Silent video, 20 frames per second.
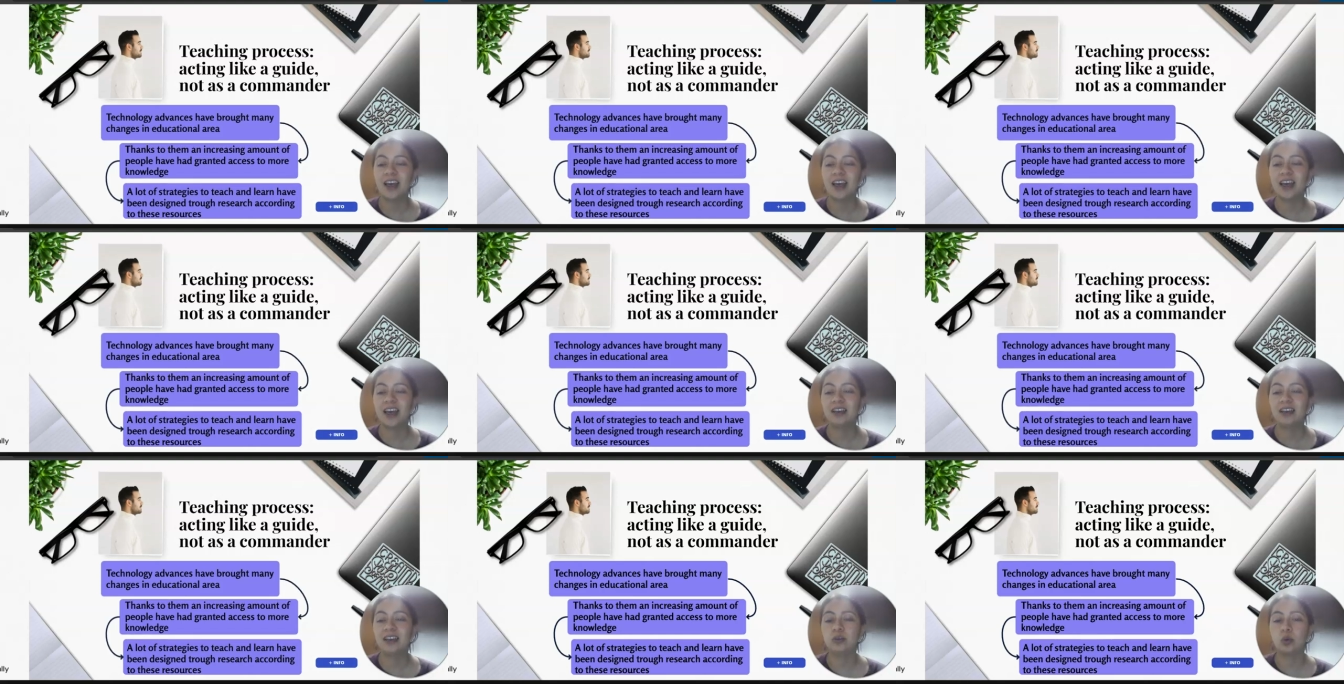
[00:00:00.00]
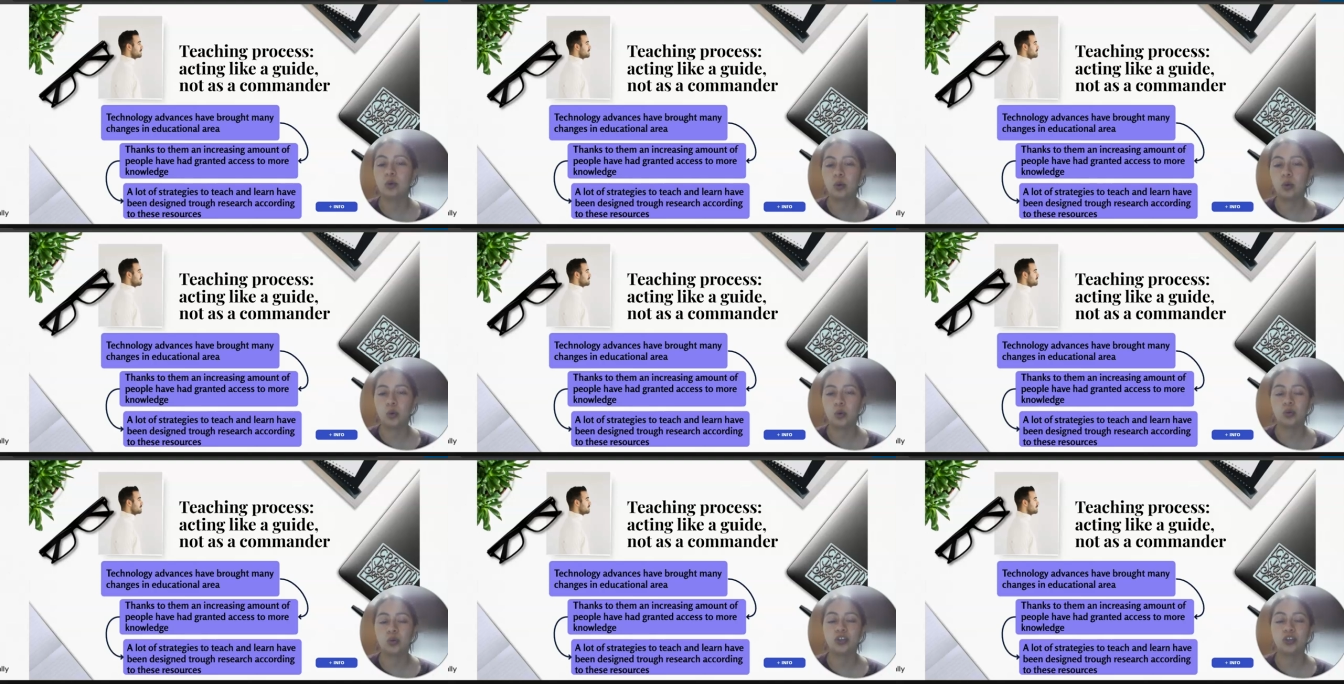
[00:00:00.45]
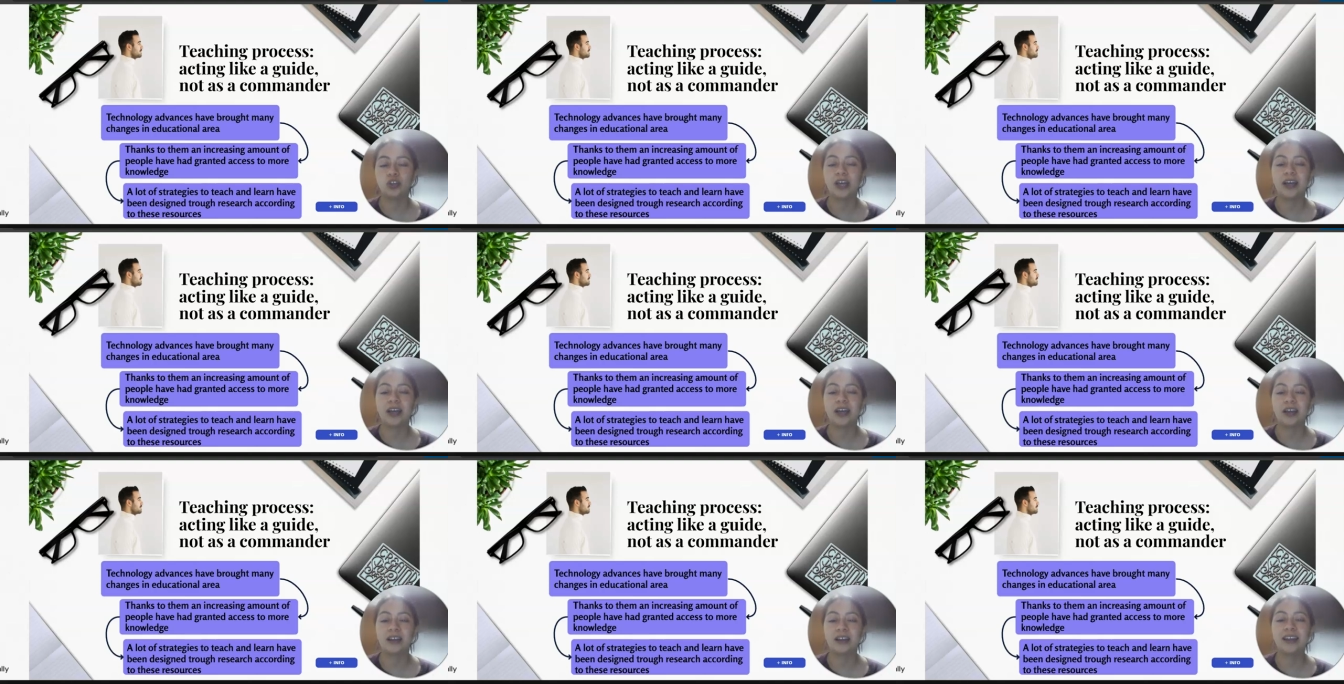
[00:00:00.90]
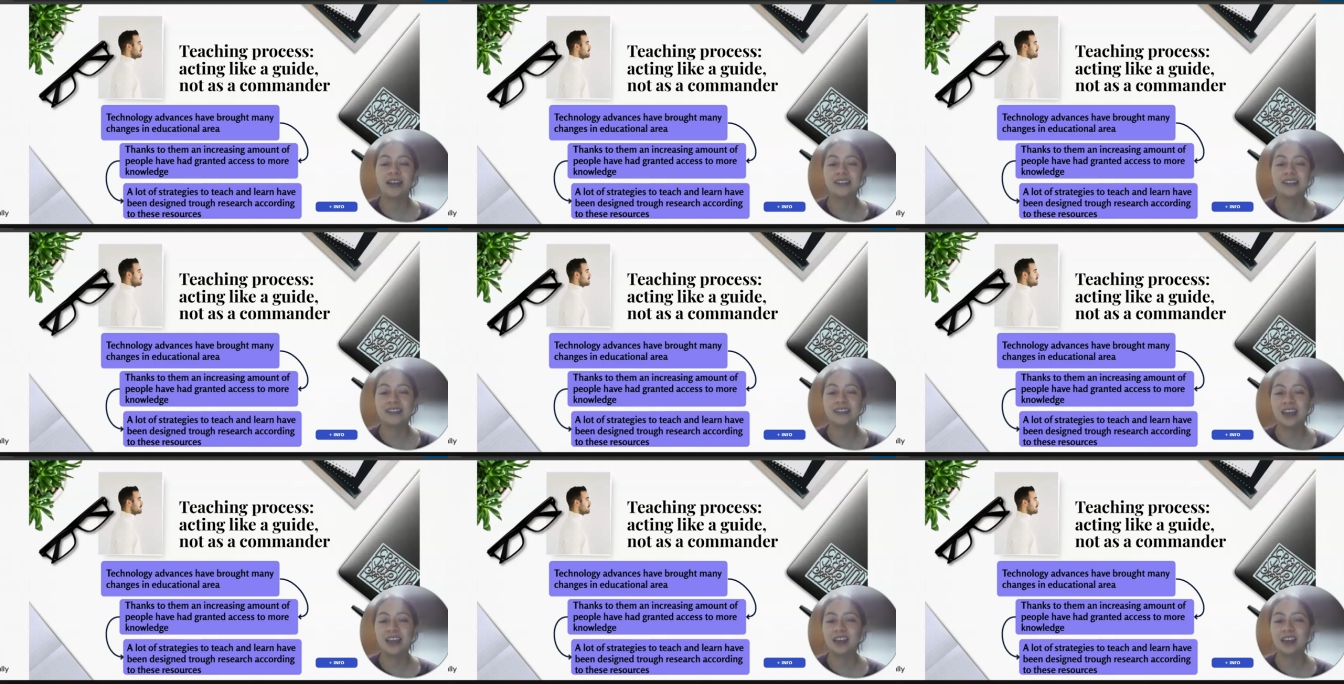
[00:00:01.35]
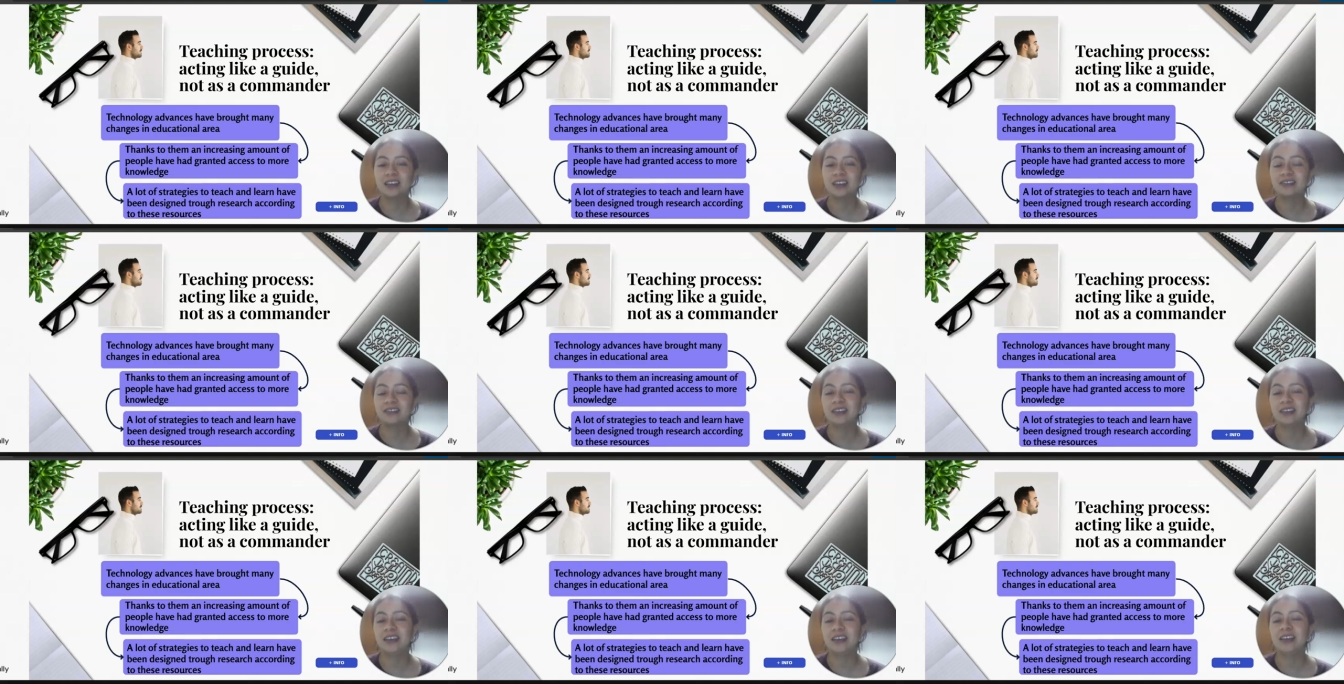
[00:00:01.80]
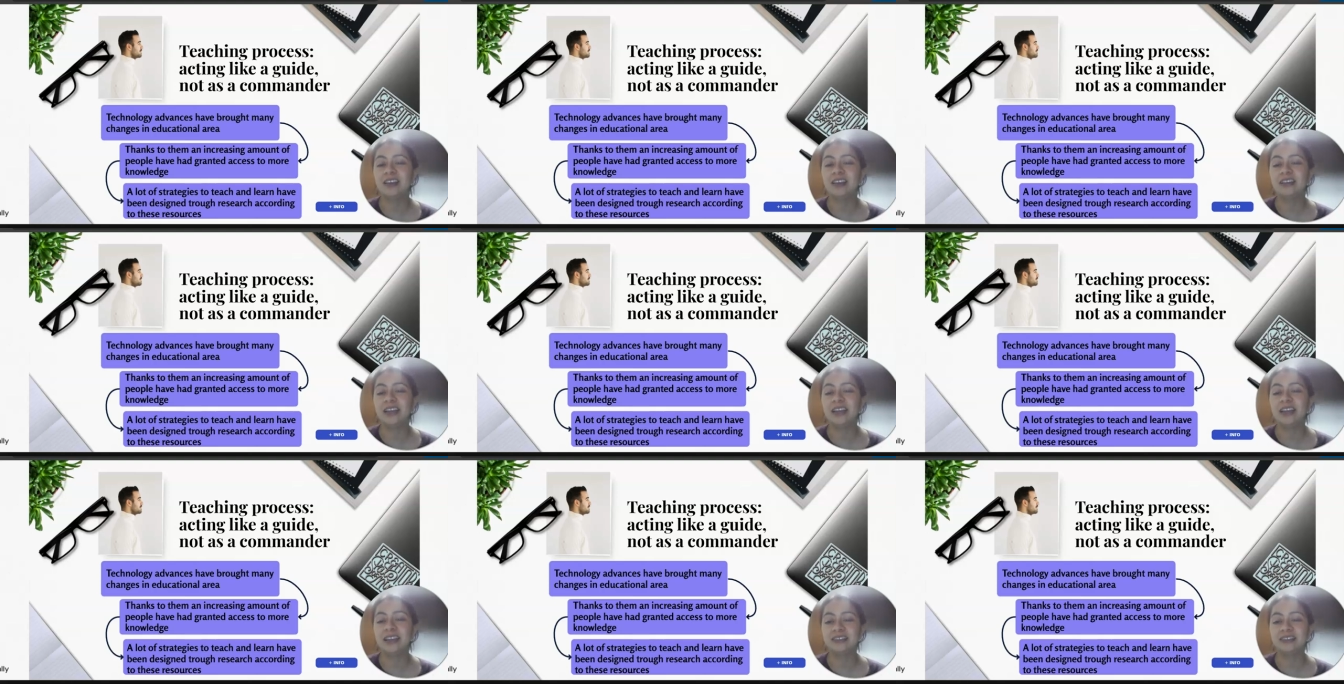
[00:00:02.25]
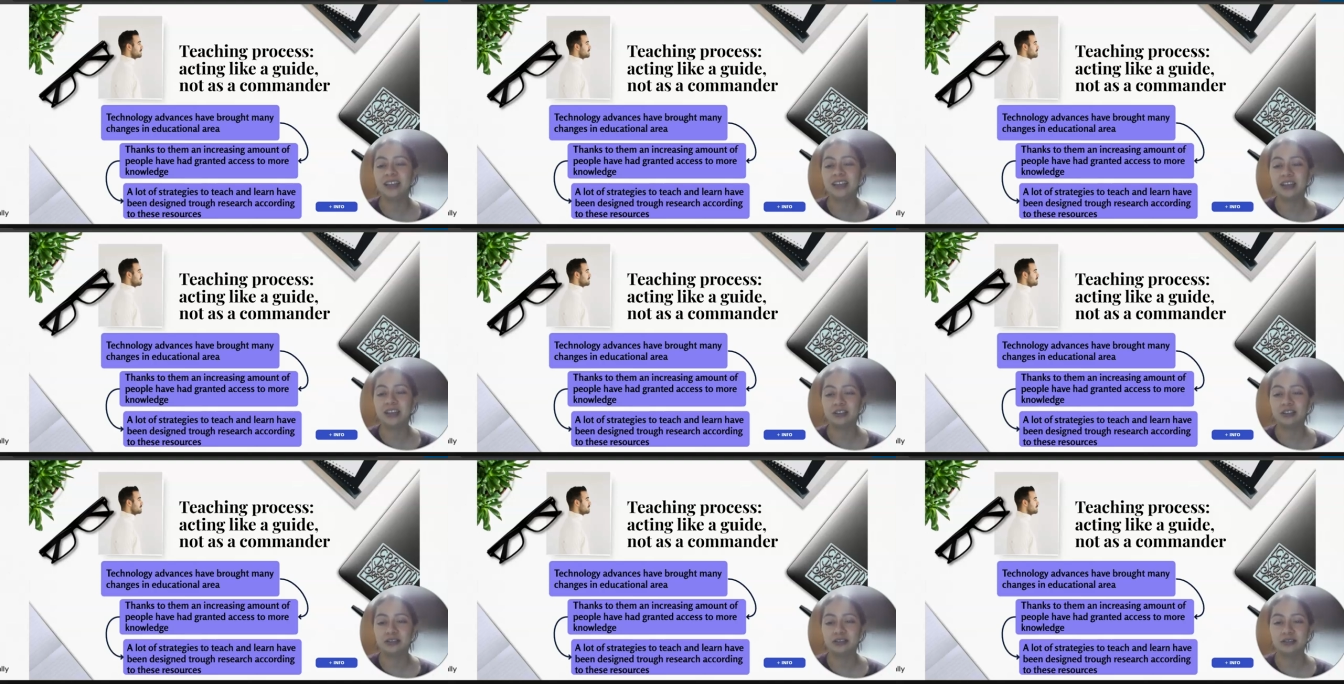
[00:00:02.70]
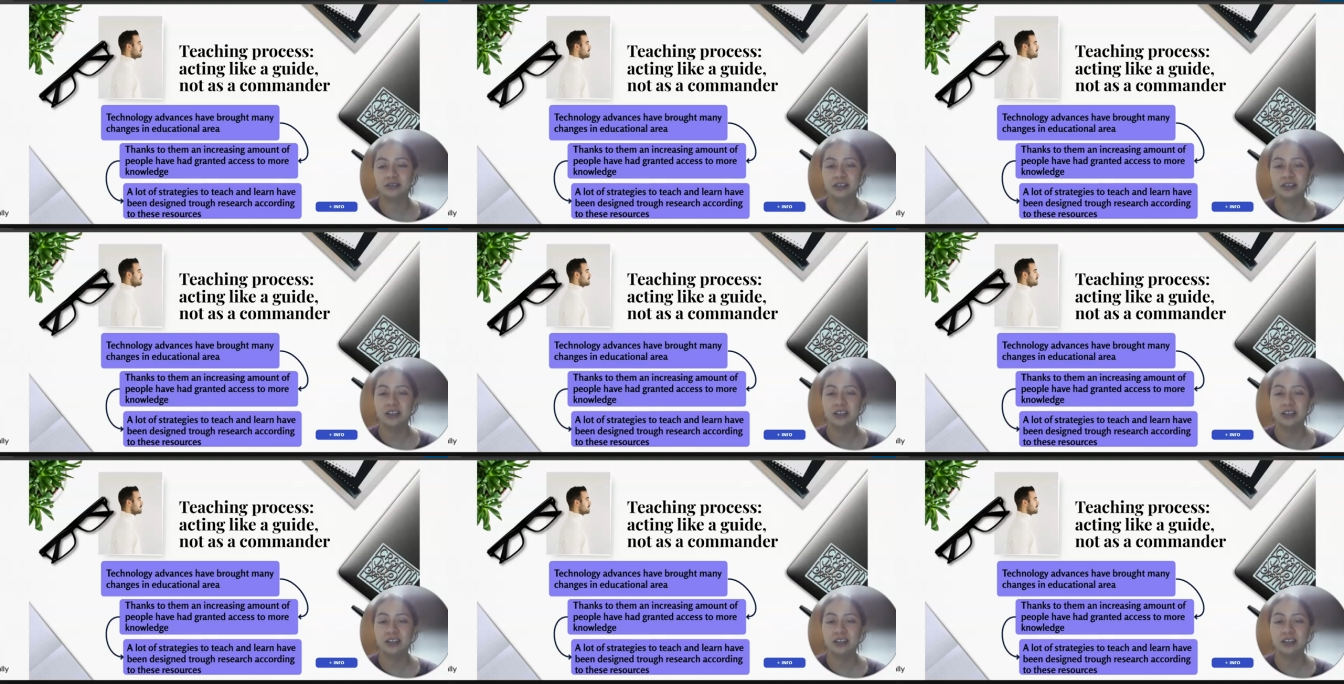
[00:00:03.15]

I wrote an essay that I titled